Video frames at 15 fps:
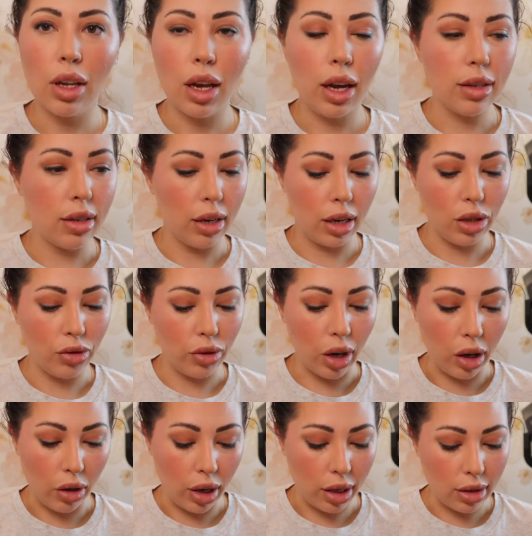has a nice
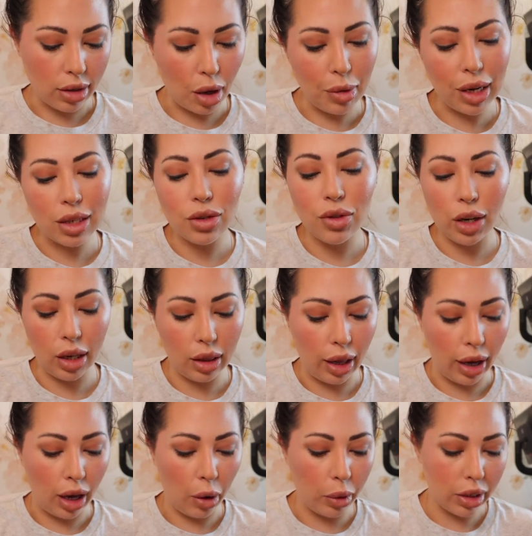fragrance. I mean, it's very
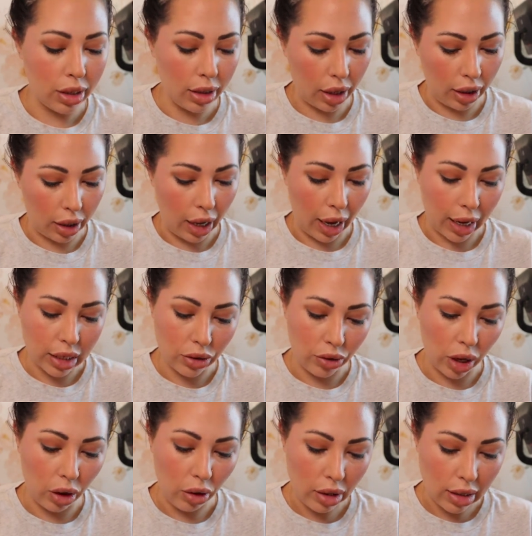light. I wouldn't say like it has
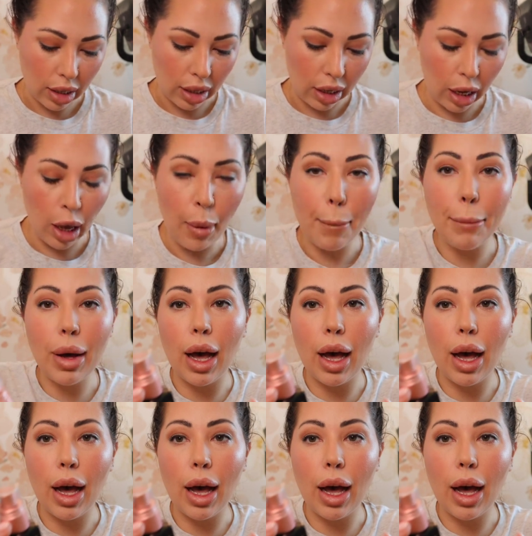fragrance in it,